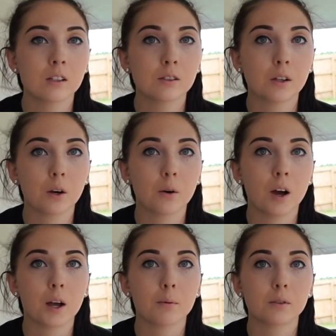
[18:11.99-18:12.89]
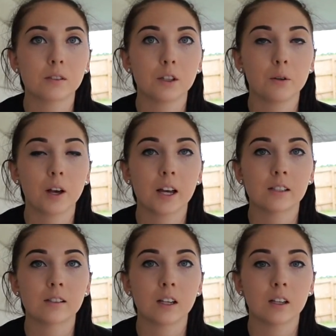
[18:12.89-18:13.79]
So I will see you
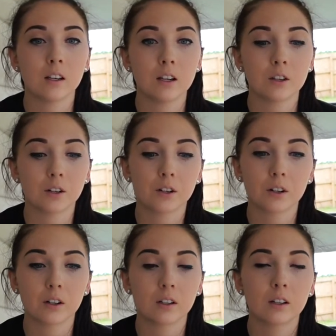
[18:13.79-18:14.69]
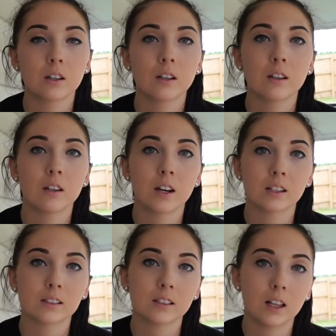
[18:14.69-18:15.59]
guys in either the
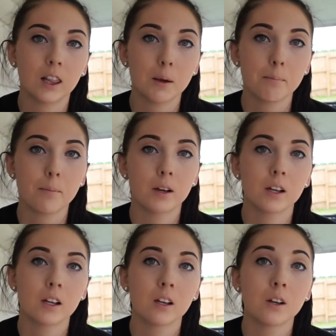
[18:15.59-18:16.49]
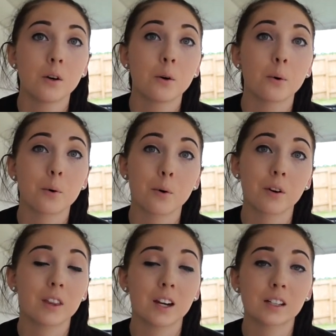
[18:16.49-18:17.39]
next clip
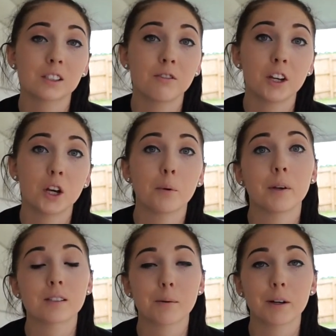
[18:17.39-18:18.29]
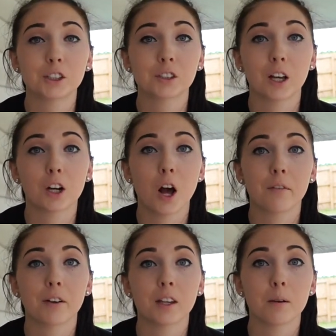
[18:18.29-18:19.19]
or the next video, because I might just cut it
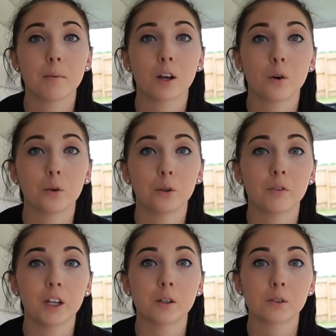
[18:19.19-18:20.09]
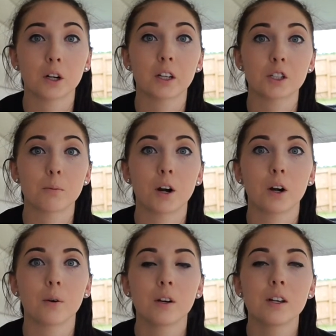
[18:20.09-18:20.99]
off and then make a whole new video starting
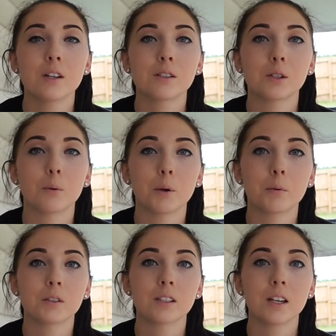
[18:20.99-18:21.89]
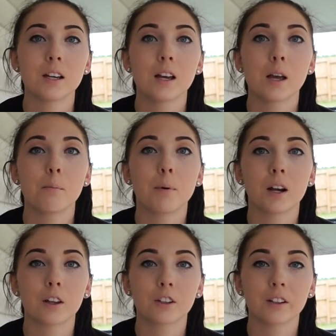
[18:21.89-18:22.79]
tomorrow. So we will see.
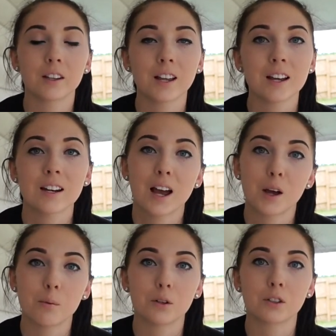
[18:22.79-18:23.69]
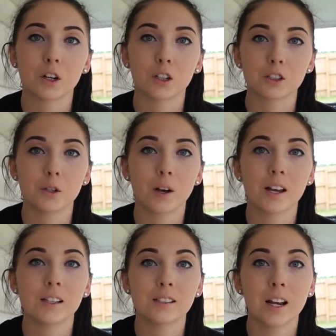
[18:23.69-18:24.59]
But other than that, I will talk to you
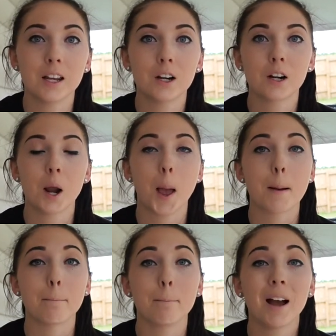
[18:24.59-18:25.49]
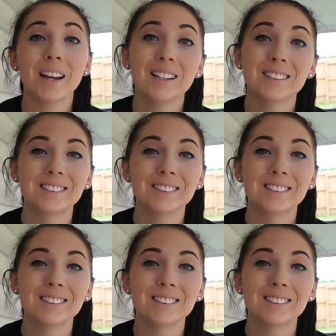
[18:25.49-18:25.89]
guys later. Bye!